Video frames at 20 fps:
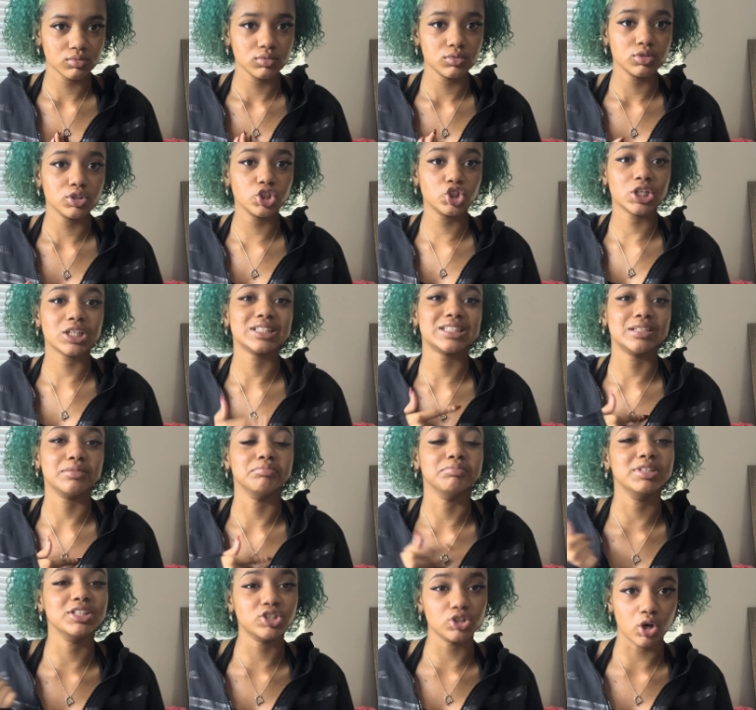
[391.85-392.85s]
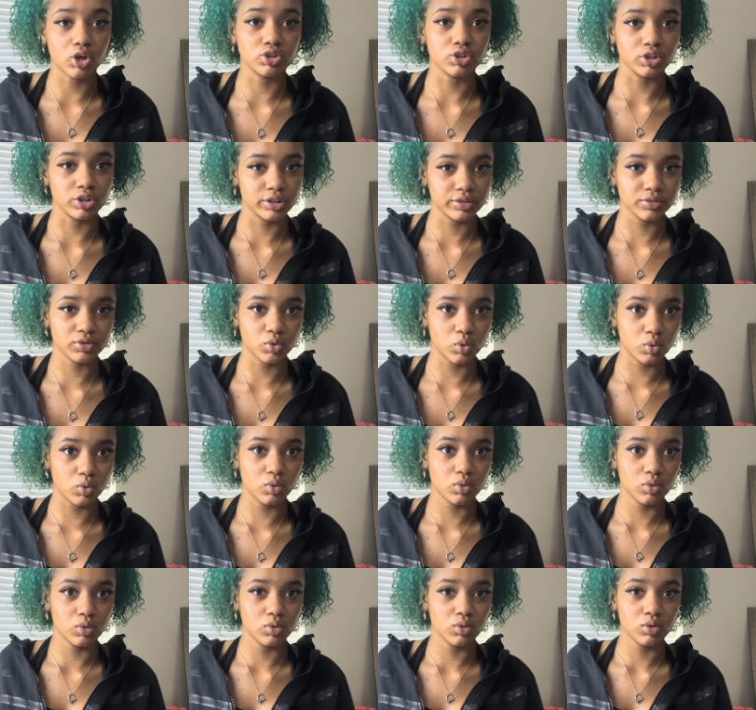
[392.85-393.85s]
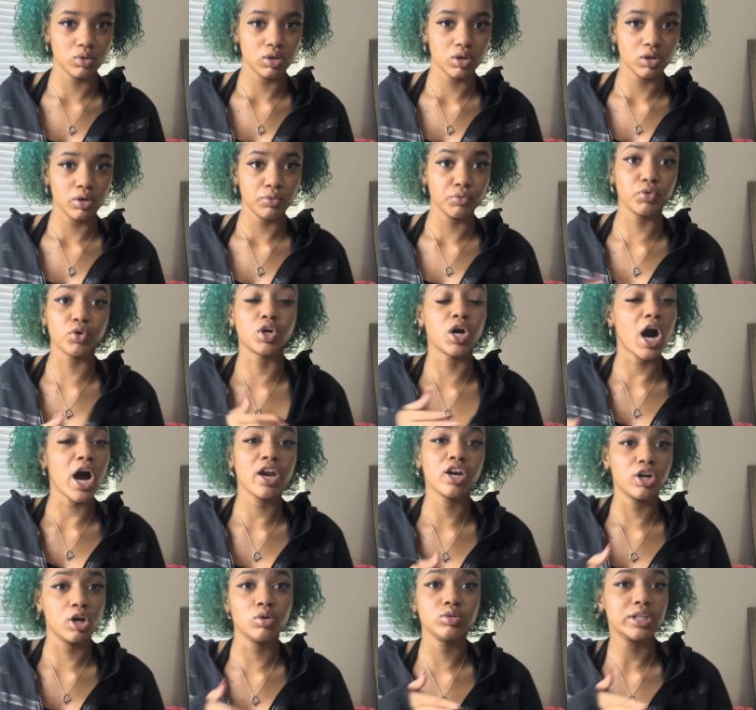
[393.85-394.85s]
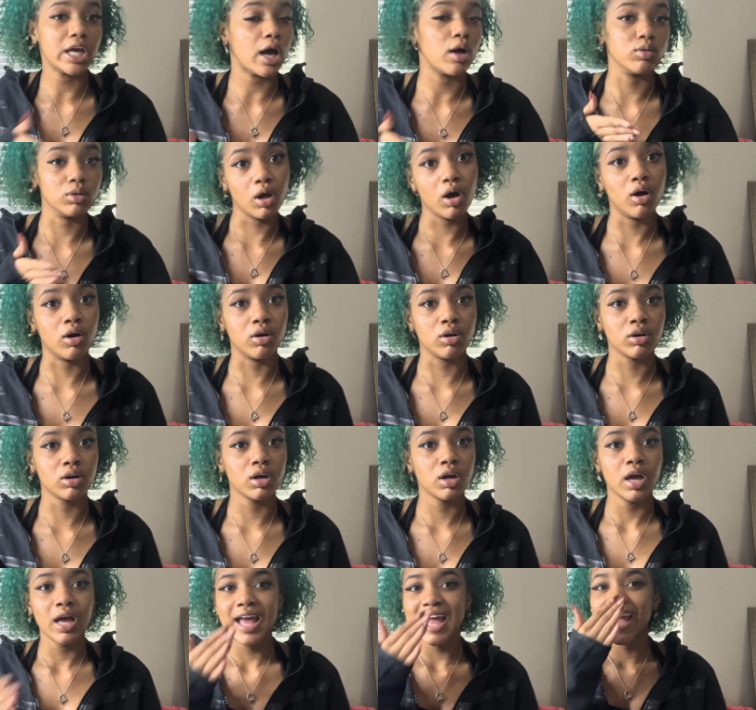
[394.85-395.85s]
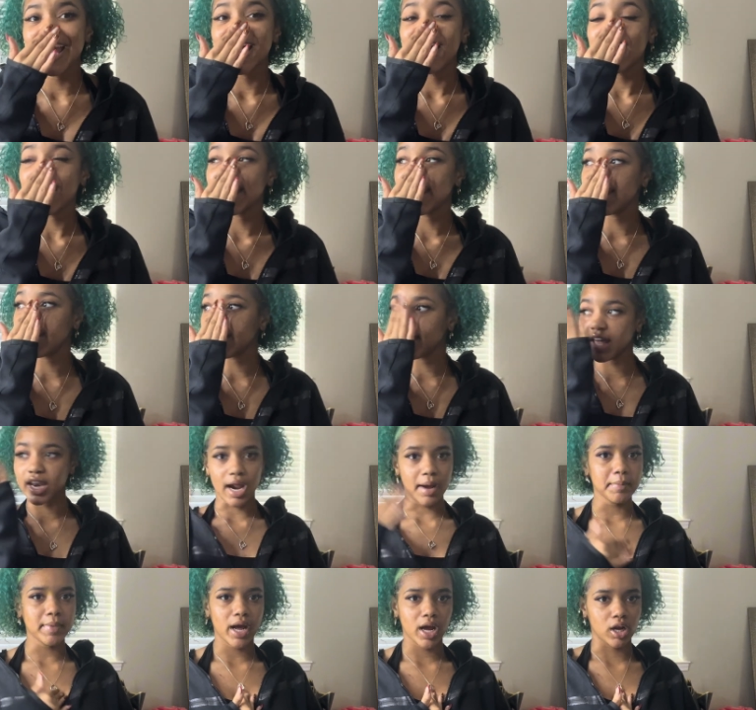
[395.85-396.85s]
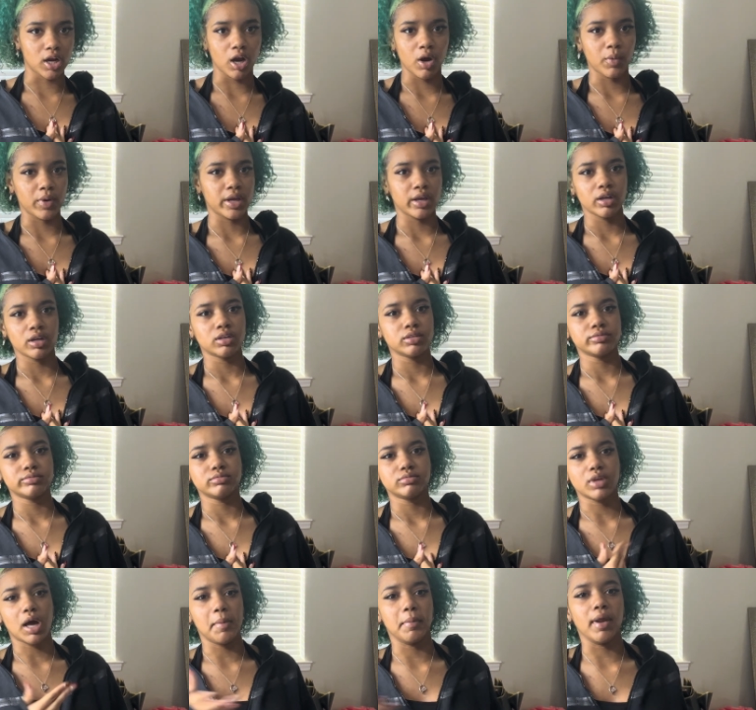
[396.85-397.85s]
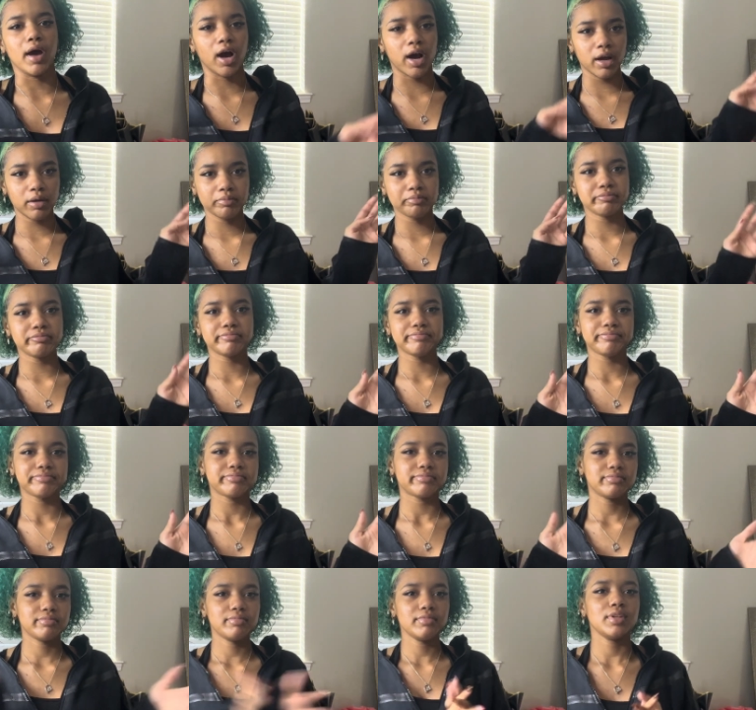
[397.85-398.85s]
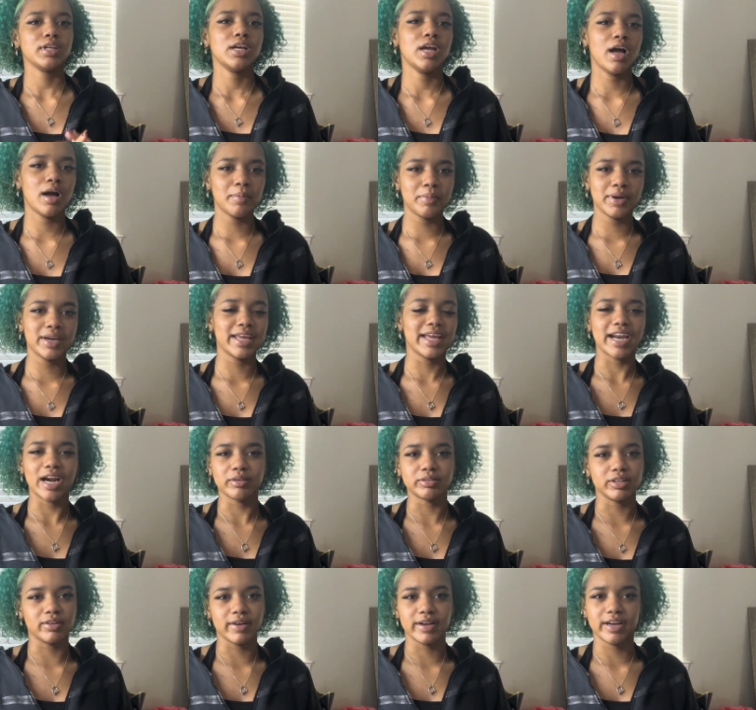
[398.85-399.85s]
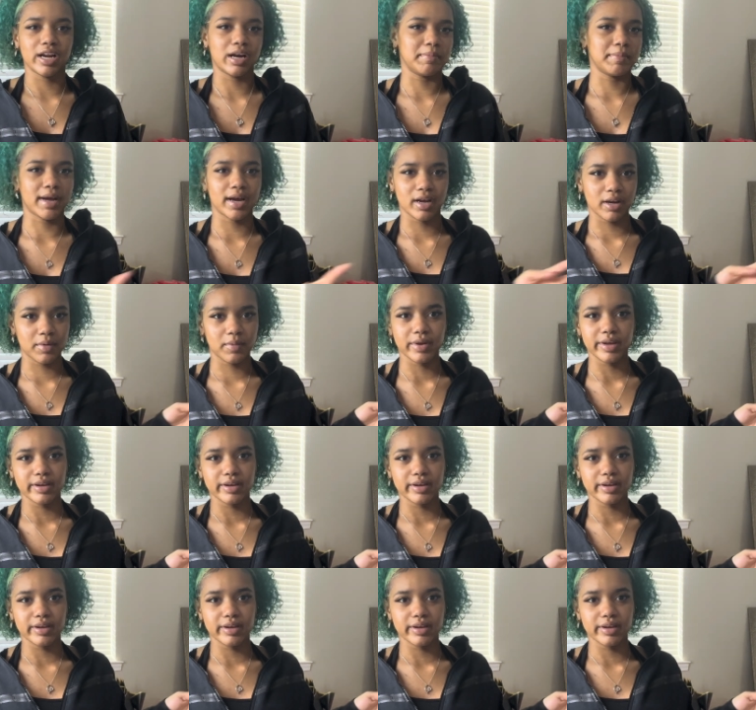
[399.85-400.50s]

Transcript: They're trying to send me to alternative school for God knows how long. And I'm not going. I'm not. I'm putting it out there right now. I'm not going.